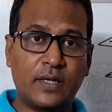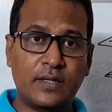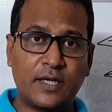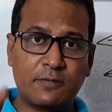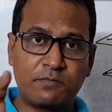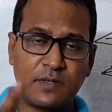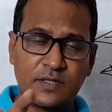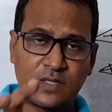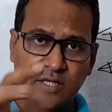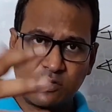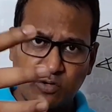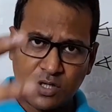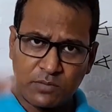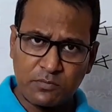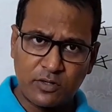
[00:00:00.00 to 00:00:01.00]
That means
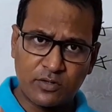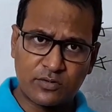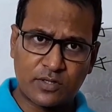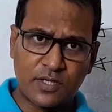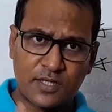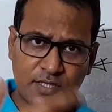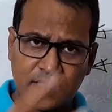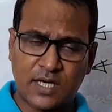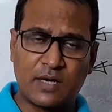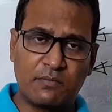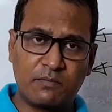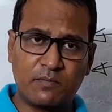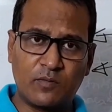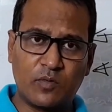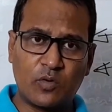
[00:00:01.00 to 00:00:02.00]
your immune
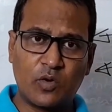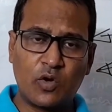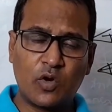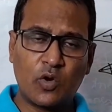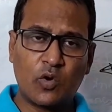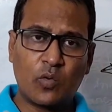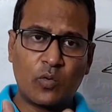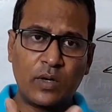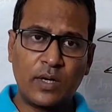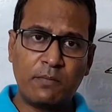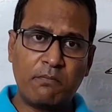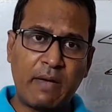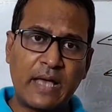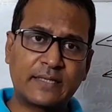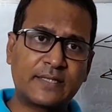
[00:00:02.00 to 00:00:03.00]
system will
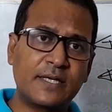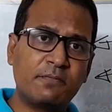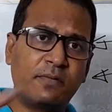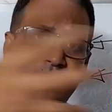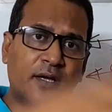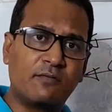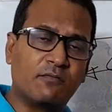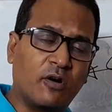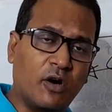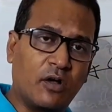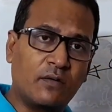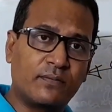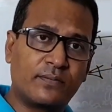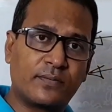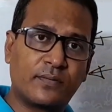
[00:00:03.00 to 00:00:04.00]
massively
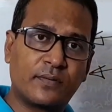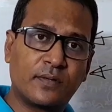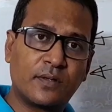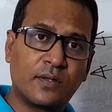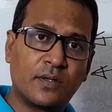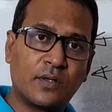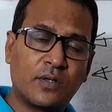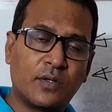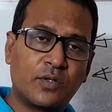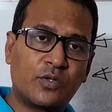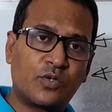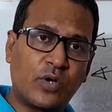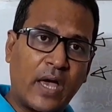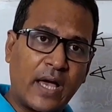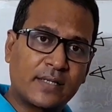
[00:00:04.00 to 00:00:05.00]
involve
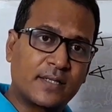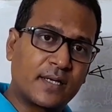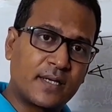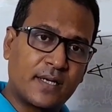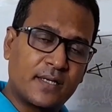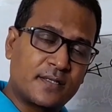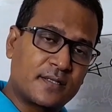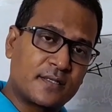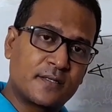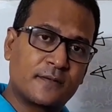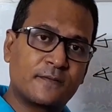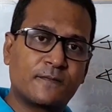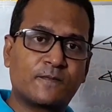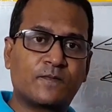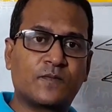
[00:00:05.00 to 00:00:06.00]
to act against
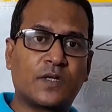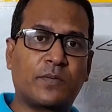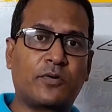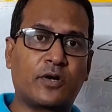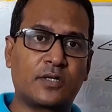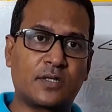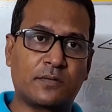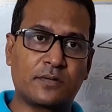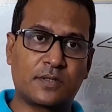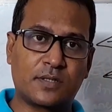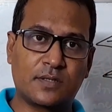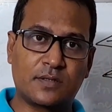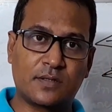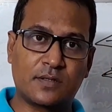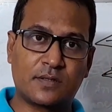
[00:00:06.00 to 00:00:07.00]
the foreign
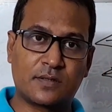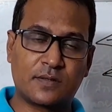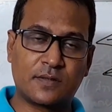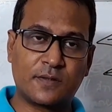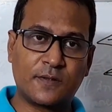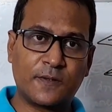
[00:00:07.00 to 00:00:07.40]
substances.